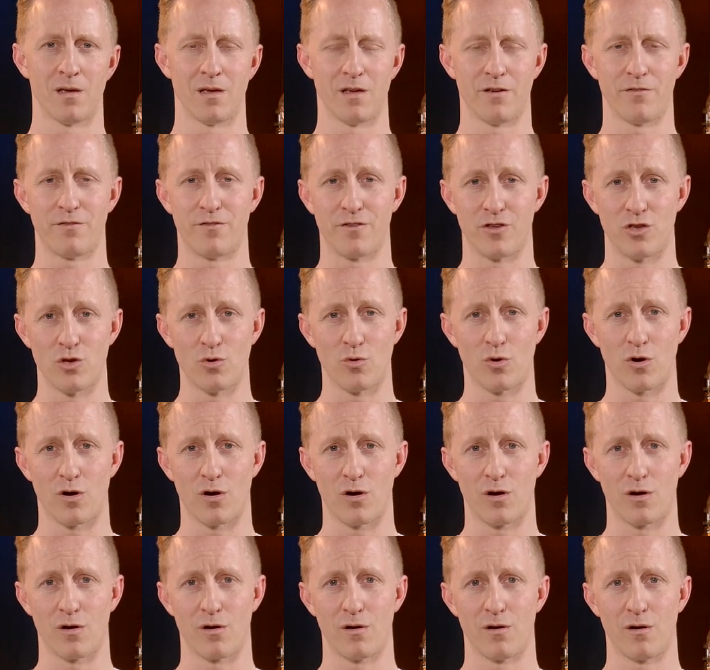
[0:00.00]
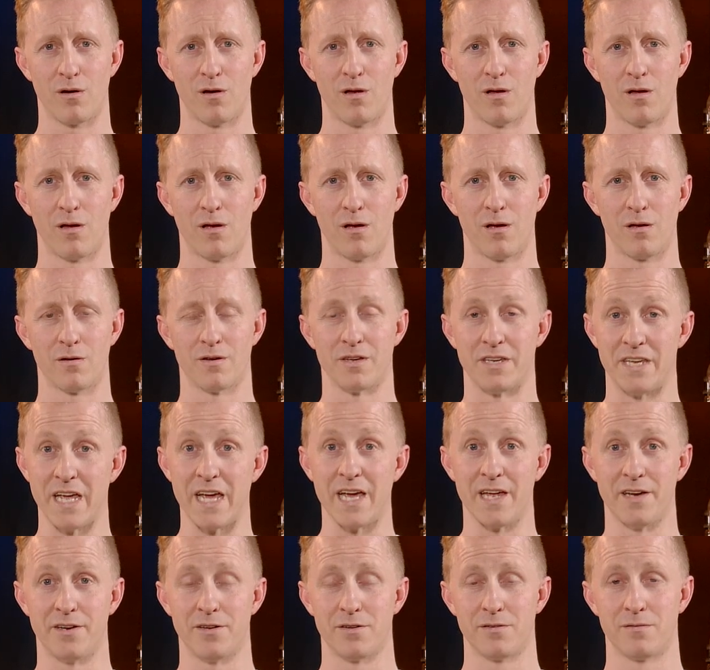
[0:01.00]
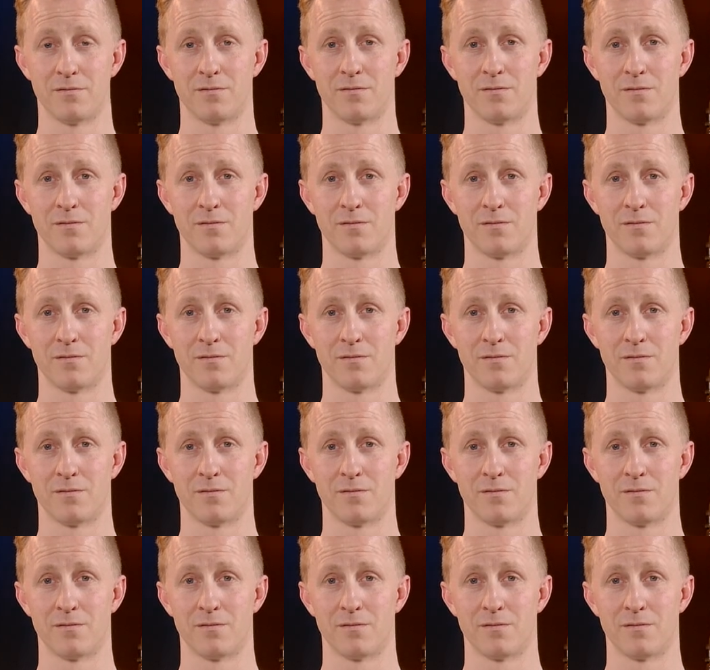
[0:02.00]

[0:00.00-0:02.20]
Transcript: if you are dead